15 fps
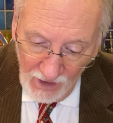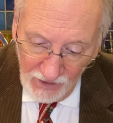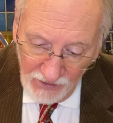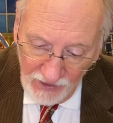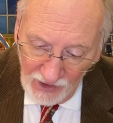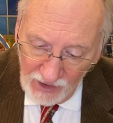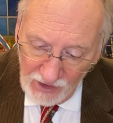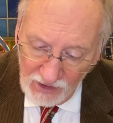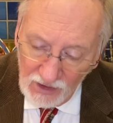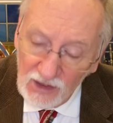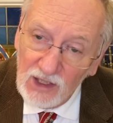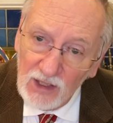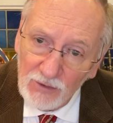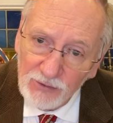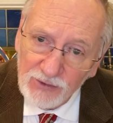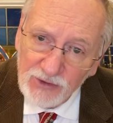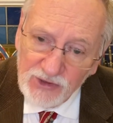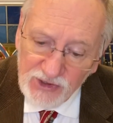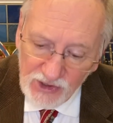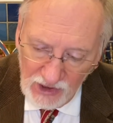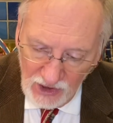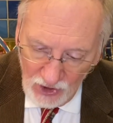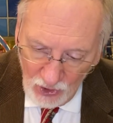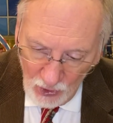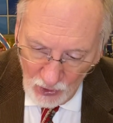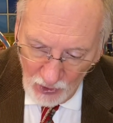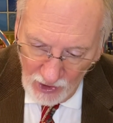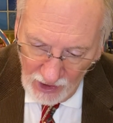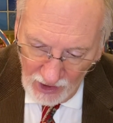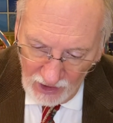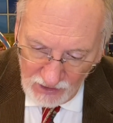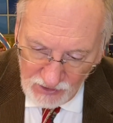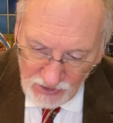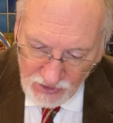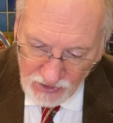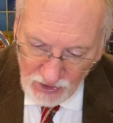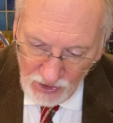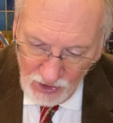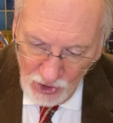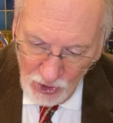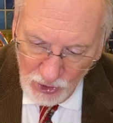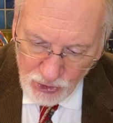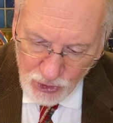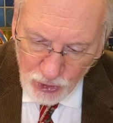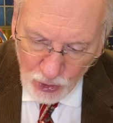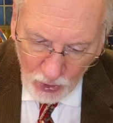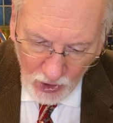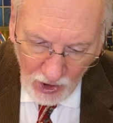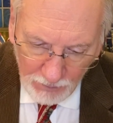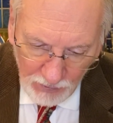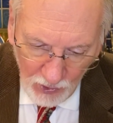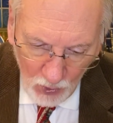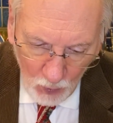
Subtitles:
Then, gifts in her hands, took up her